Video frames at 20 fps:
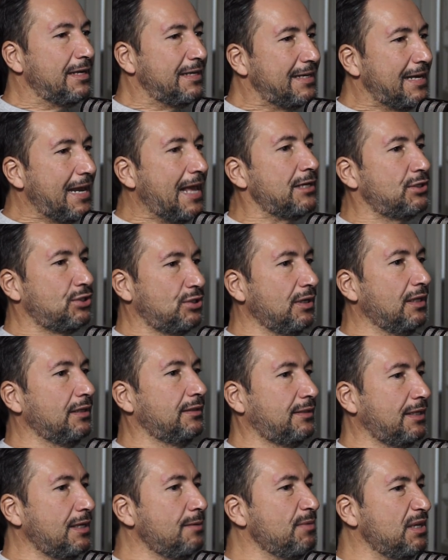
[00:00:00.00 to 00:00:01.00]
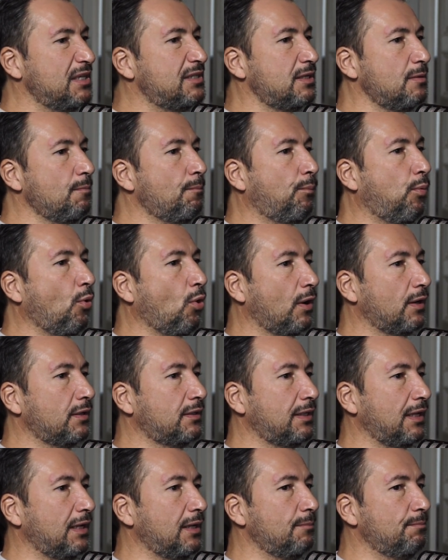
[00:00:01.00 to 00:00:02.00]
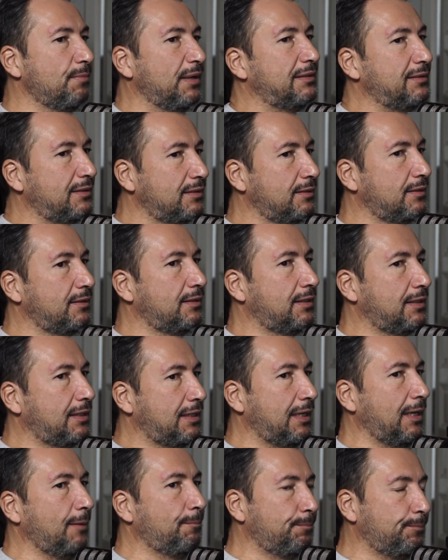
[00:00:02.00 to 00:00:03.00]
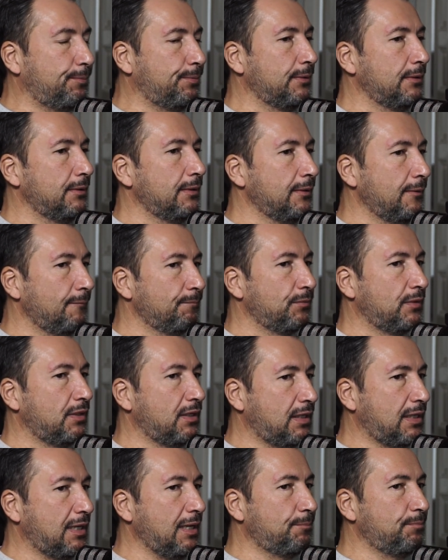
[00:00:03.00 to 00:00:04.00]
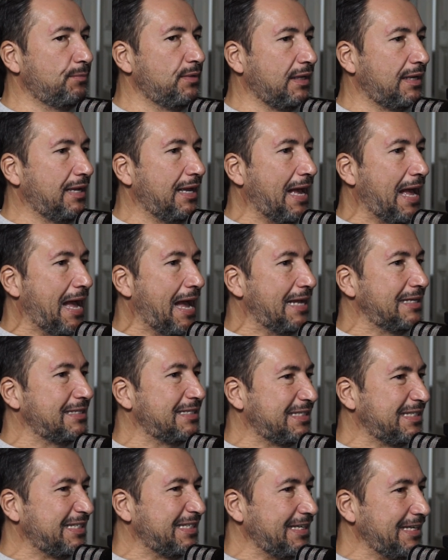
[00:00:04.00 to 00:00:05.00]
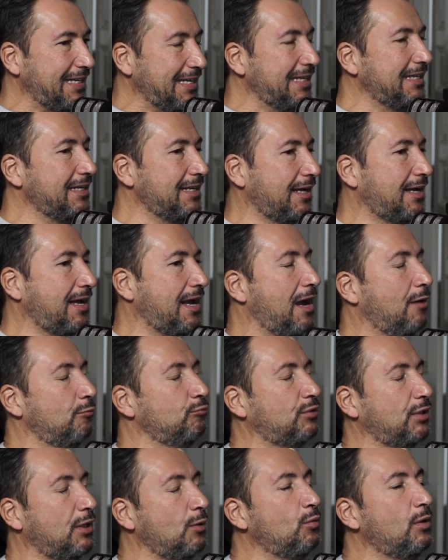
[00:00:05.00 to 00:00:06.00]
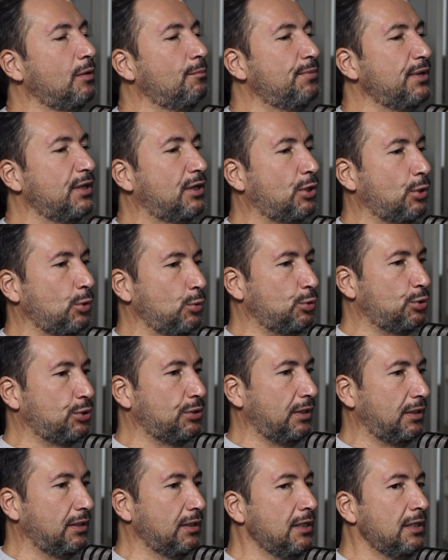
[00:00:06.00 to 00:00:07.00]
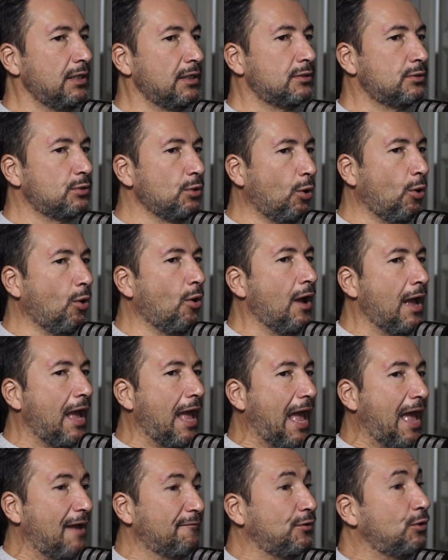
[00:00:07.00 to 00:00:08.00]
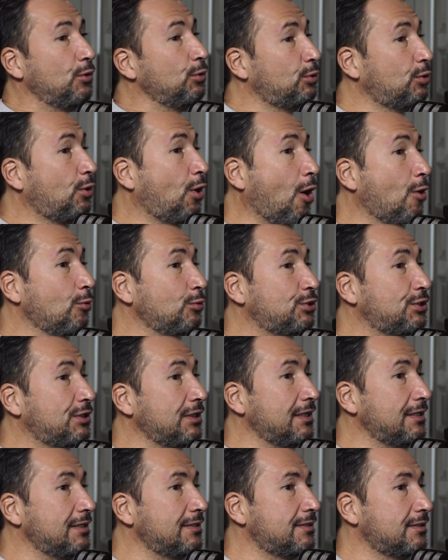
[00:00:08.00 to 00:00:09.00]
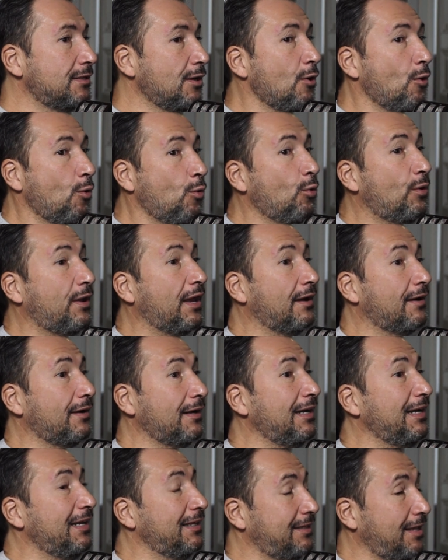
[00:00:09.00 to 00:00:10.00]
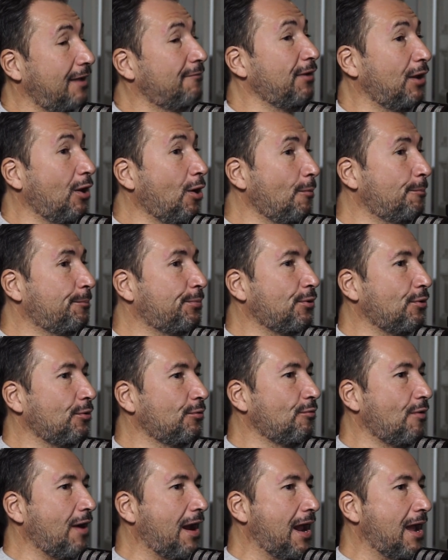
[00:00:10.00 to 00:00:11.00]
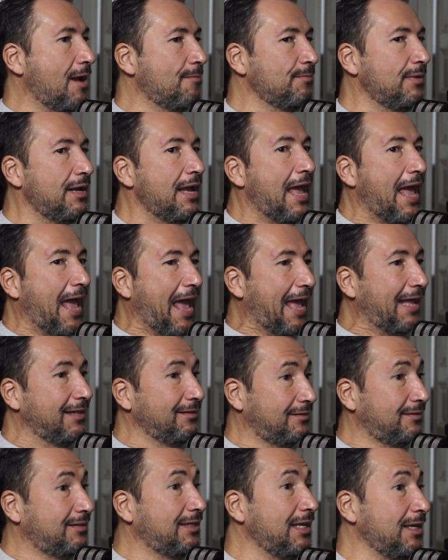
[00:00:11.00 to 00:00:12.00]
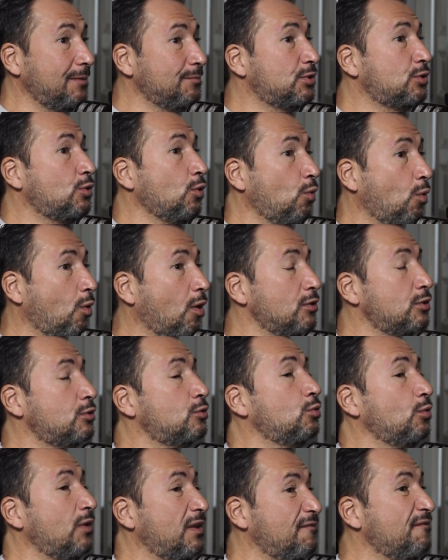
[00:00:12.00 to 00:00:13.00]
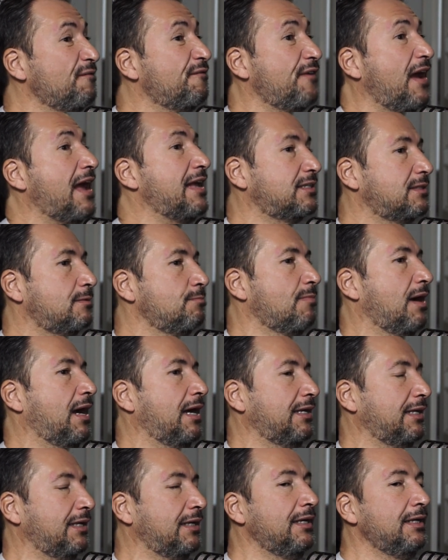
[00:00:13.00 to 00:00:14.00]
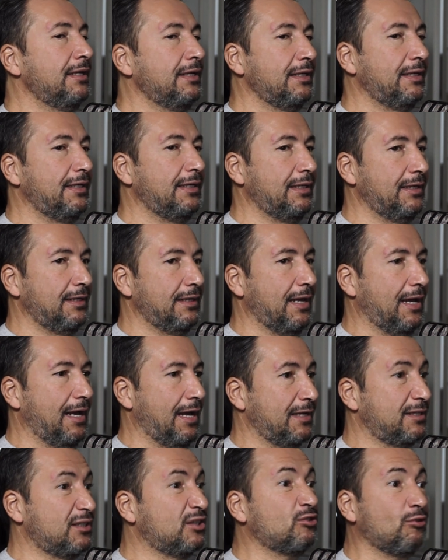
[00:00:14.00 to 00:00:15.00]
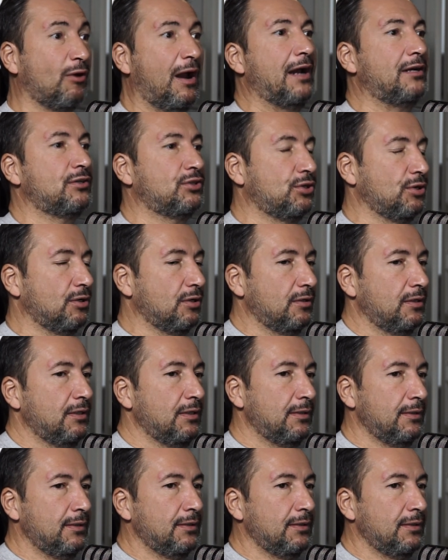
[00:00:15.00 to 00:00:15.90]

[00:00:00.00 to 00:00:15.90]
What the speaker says: National team is important, but keep the guys in the country will be crucial. So have good coaches who can really develop program, and teams who wants to invest money in structure